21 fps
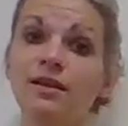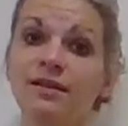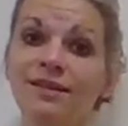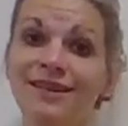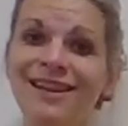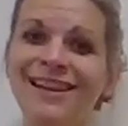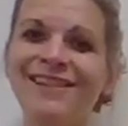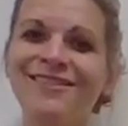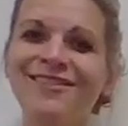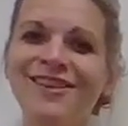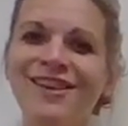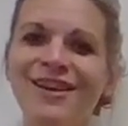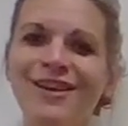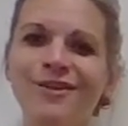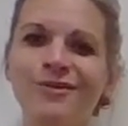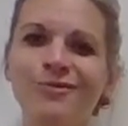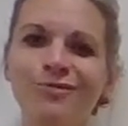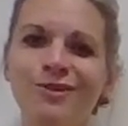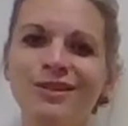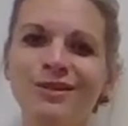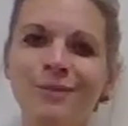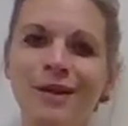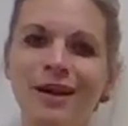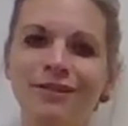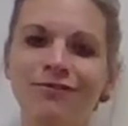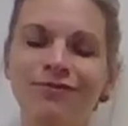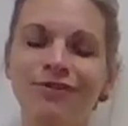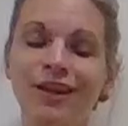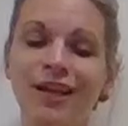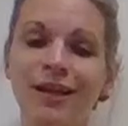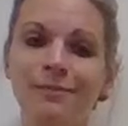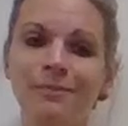neatly,
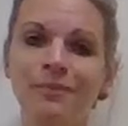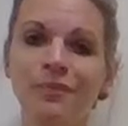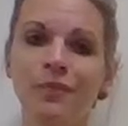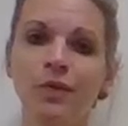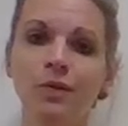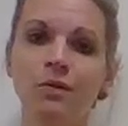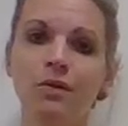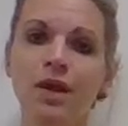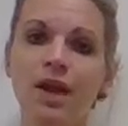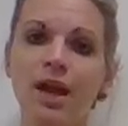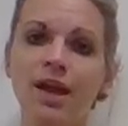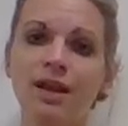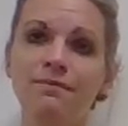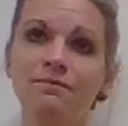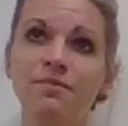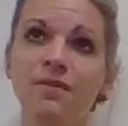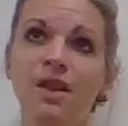respectfully, okay?